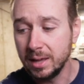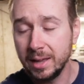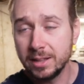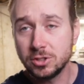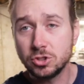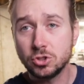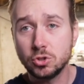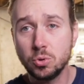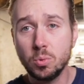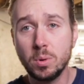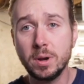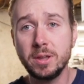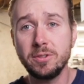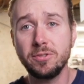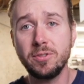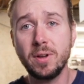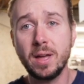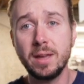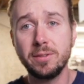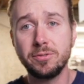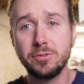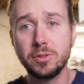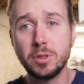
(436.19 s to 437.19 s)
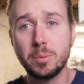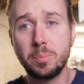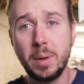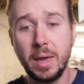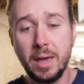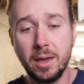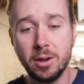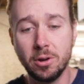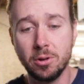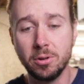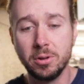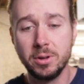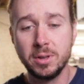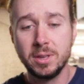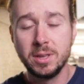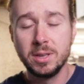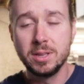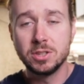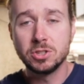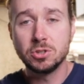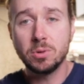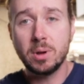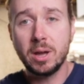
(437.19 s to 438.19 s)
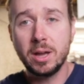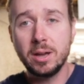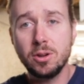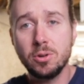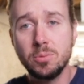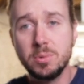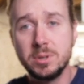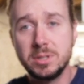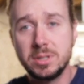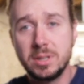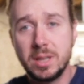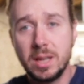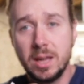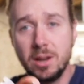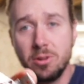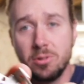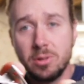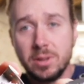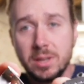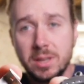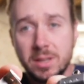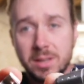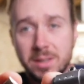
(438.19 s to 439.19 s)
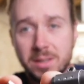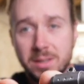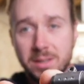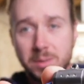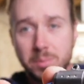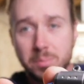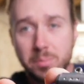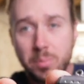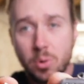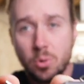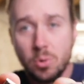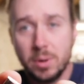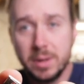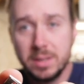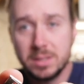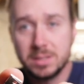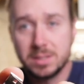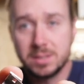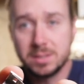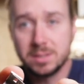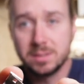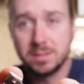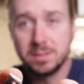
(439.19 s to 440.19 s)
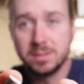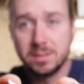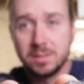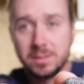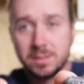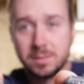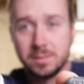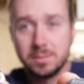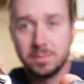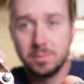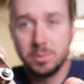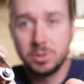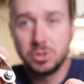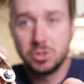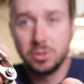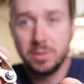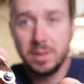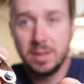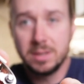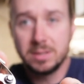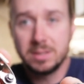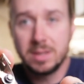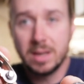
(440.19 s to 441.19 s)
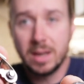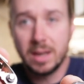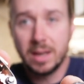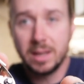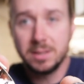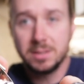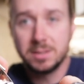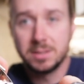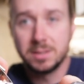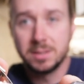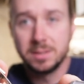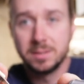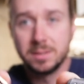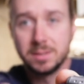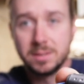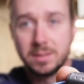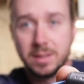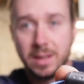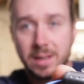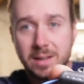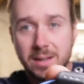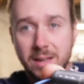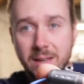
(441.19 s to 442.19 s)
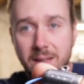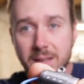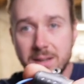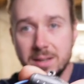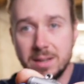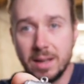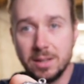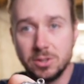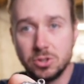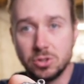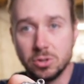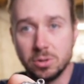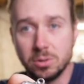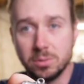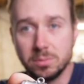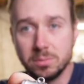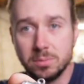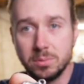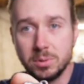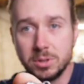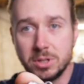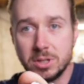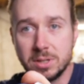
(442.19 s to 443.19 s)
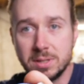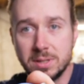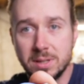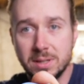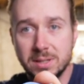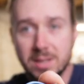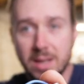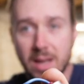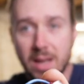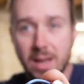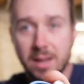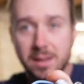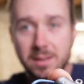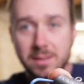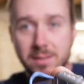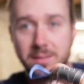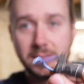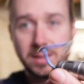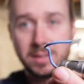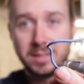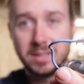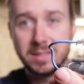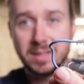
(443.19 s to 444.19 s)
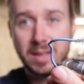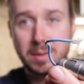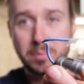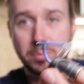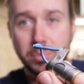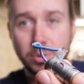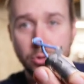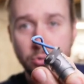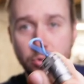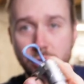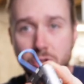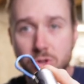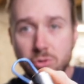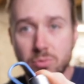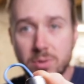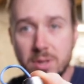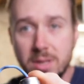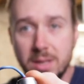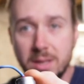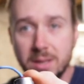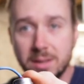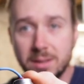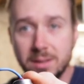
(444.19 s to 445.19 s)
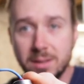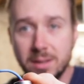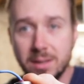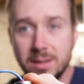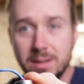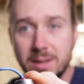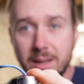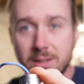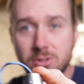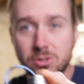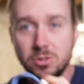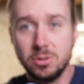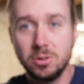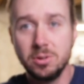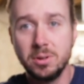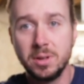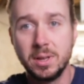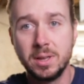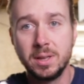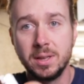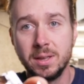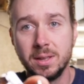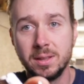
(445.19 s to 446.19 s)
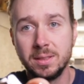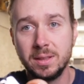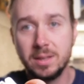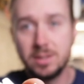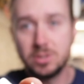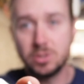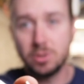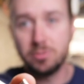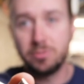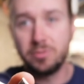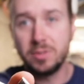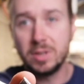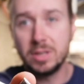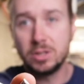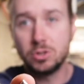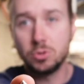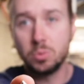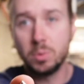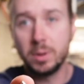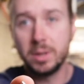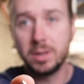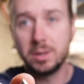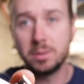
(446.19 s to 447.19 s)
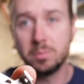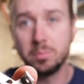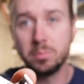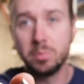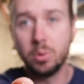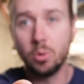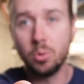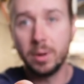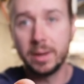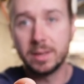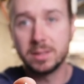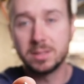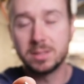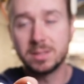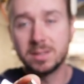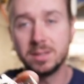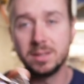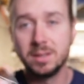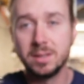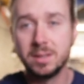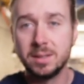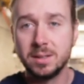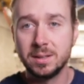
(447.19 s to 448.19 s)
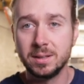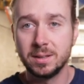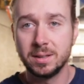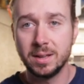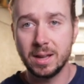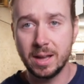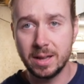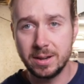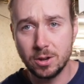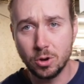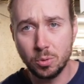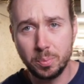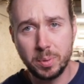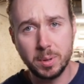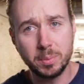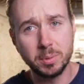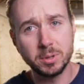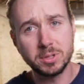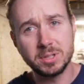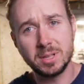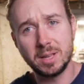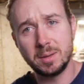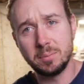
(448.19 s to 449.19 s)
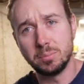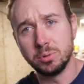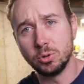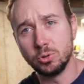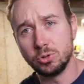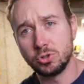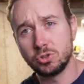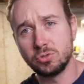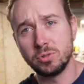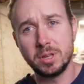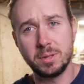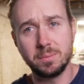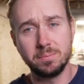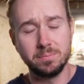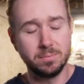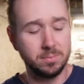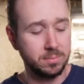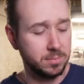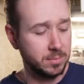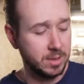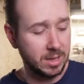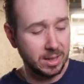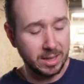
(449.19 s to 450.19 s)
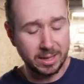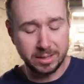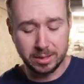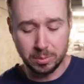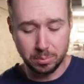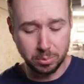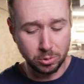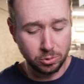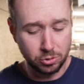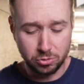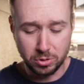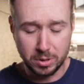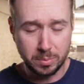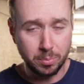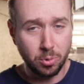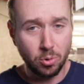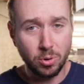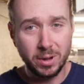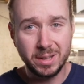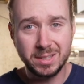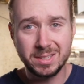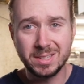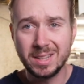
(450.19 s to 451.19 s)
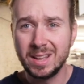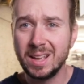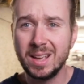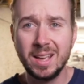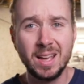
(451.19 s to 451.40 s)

It's 25 for the pair. So I always carry points, which are these guys, and a condenser, which is this guy. This is a blue streak condenser. These are V-twin points. I know people say blue streak, they like the blue streak points.